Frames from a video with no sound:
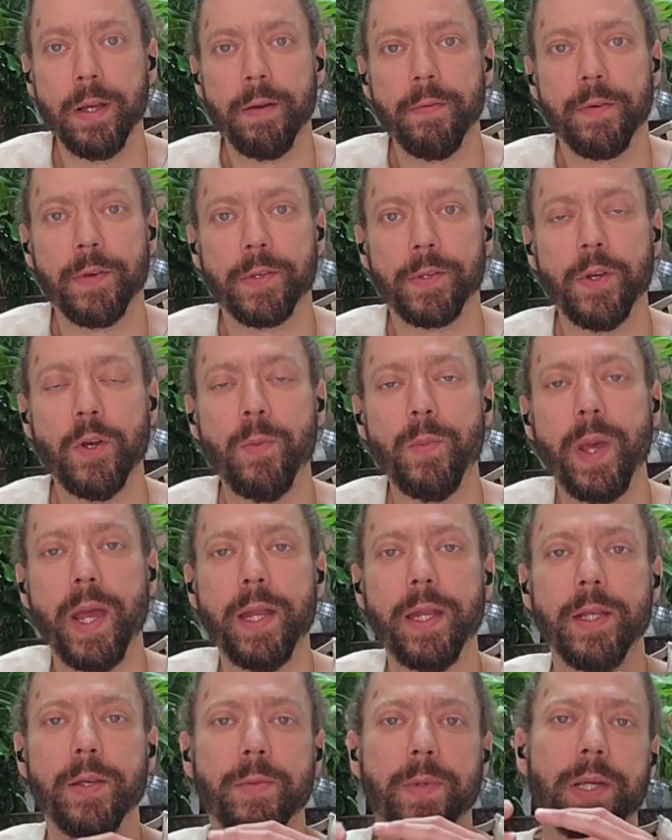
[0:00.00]
For so
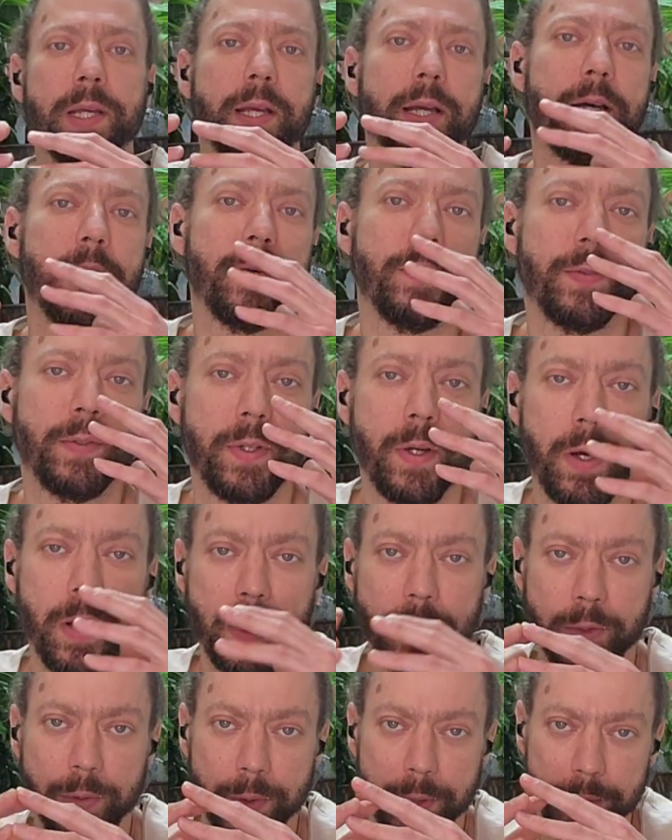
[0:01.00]
many we have
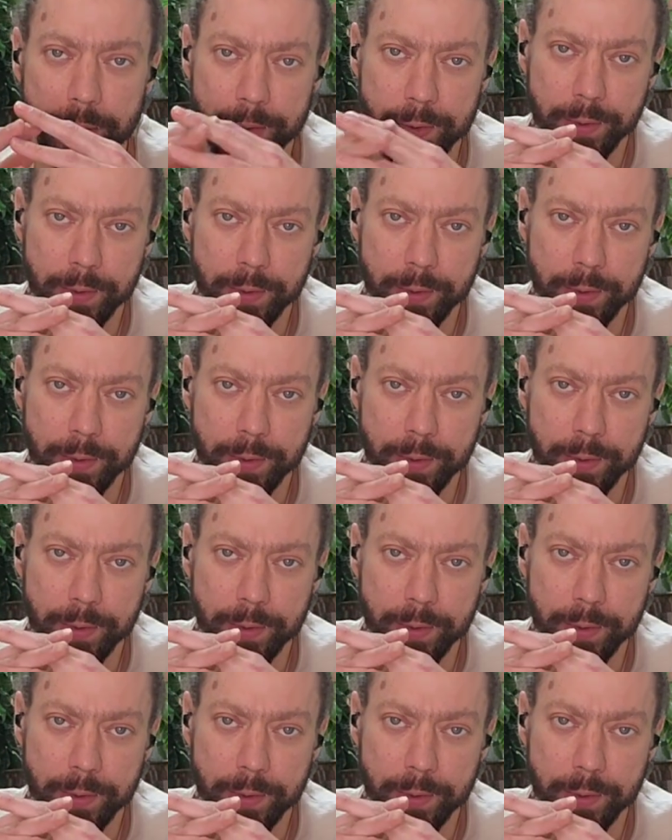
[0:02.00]
talked with,